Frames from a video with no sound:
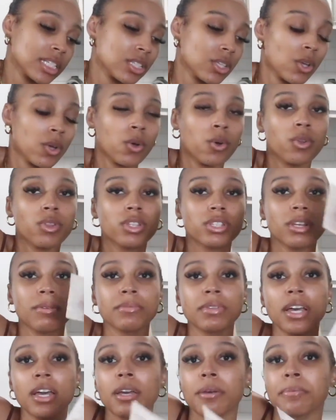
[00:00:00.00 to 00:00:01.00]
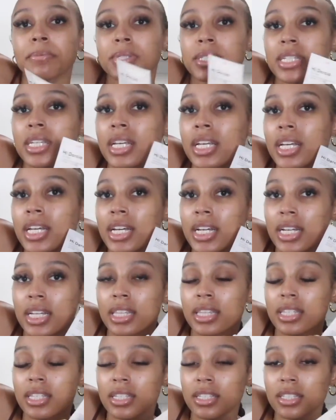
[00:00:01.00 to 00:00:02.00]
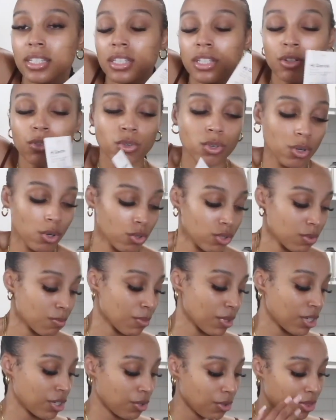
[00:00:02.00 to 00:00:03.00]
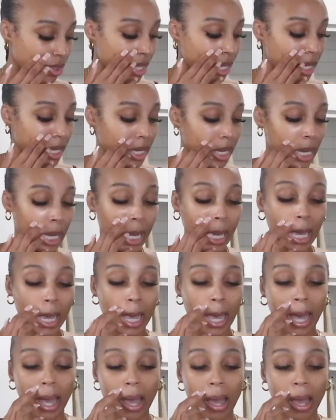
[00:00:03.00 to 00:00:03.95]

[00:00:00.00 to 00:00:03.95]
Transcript: So sometimes these little quotes make you think.